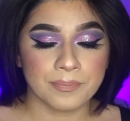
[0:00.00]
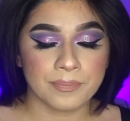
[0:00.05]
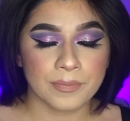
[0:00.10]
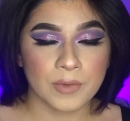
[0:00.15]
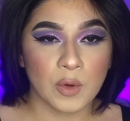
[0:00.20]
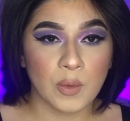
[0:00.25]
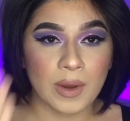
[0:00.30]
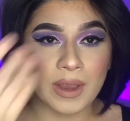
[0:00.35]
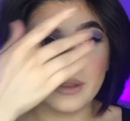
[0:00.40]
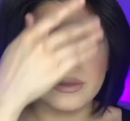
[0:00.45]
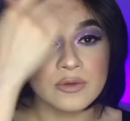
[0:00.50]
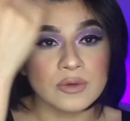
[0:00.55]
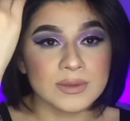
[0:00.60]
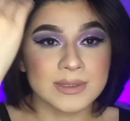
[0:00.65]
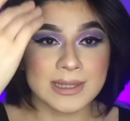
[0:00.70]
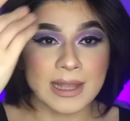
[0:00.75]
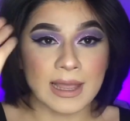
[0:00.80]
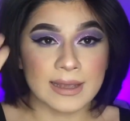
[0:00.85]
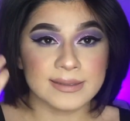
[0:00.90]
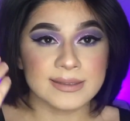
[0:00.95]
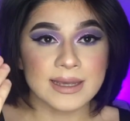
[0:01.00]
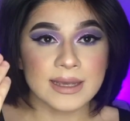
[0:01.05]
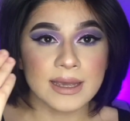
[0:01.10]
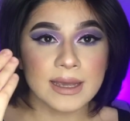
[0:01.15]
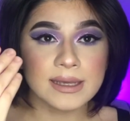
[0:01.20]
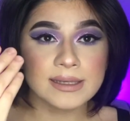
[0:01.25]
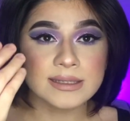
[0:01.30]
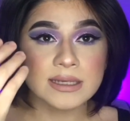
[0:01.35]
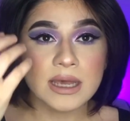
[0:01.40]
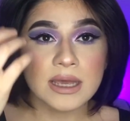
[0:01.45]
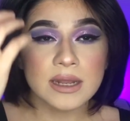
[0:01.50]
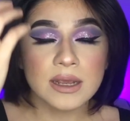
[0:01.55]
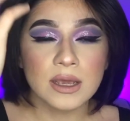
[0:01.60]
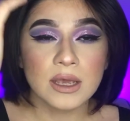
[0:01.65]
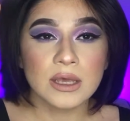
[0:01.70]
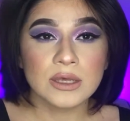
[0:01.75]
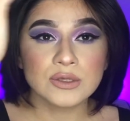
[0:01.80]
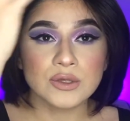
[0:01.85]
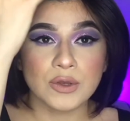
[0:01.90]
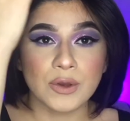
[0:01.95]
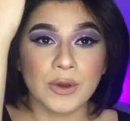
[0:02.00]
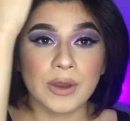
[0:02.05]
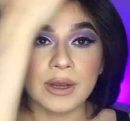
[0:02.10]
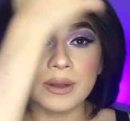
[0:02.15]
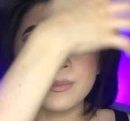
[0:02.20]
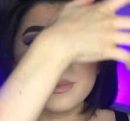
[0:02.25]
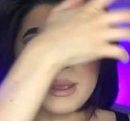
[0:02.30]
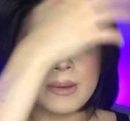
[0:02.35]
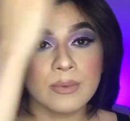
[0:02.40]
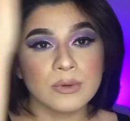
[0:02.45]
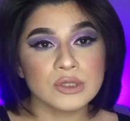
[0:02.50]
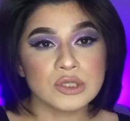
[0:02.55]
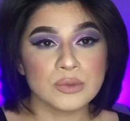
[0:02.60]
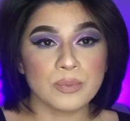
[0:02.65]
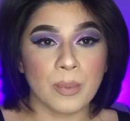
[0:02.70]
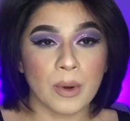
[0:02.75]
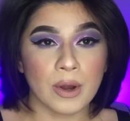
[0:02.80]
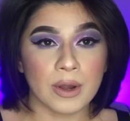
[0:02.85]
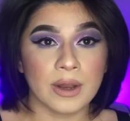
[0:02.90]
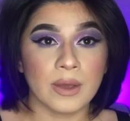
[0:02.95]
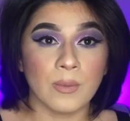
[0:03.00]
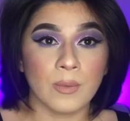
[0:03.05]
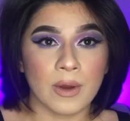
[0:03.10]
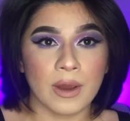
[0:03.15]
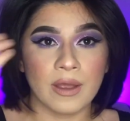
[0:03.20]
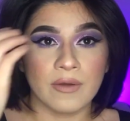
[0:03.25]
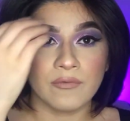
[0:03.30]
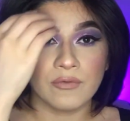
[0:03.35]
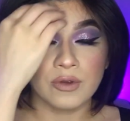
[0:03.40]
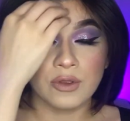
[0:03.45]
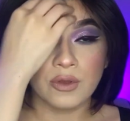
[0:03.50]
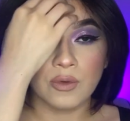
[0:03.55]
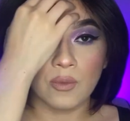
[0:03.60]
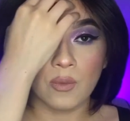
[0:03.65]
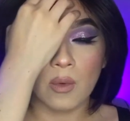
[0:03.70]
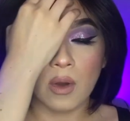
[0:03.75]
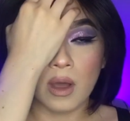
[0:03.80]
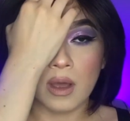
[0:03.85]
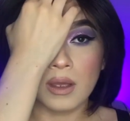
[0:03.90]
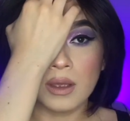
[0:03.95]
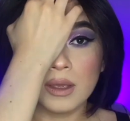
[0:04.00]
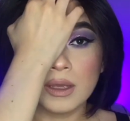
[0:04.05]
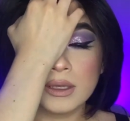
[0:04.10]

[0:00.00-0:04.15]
create those lines like I said, so you're going to be able to part it wherever you want.